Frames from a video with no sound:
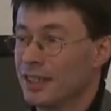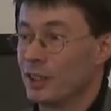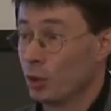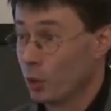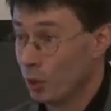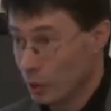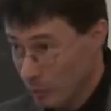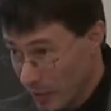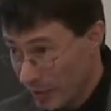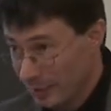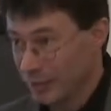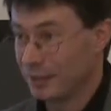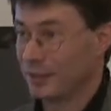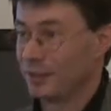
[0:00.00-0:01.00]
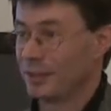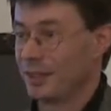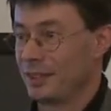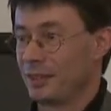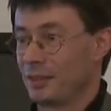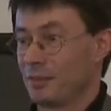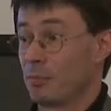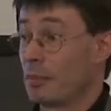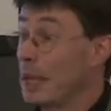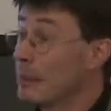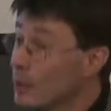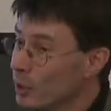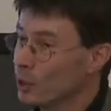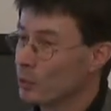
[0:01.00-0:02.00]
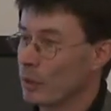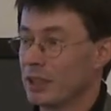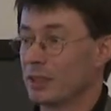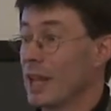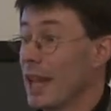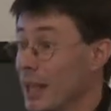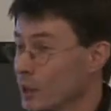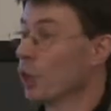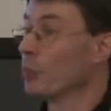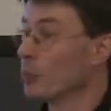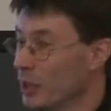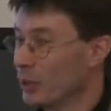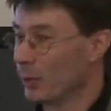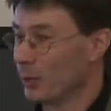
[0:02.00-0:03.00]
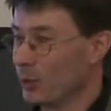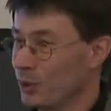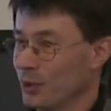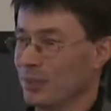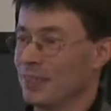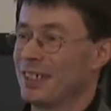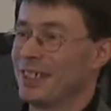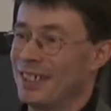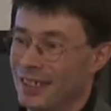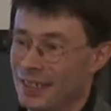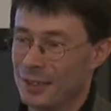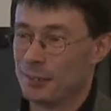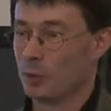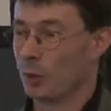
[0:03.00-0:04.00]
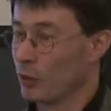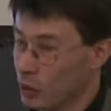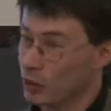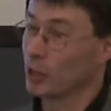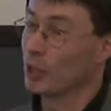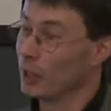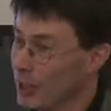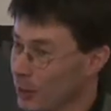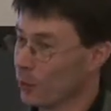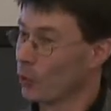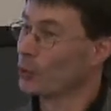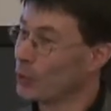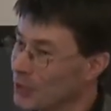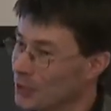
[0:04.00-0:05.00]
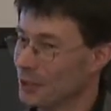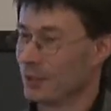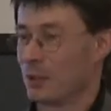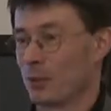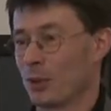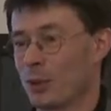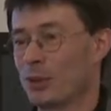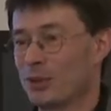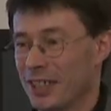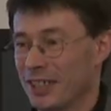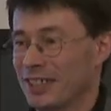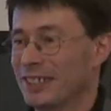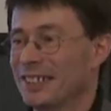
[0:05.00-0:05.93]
You explained that it may be used, but it has not been used, so which is still kind of consistent with what you said.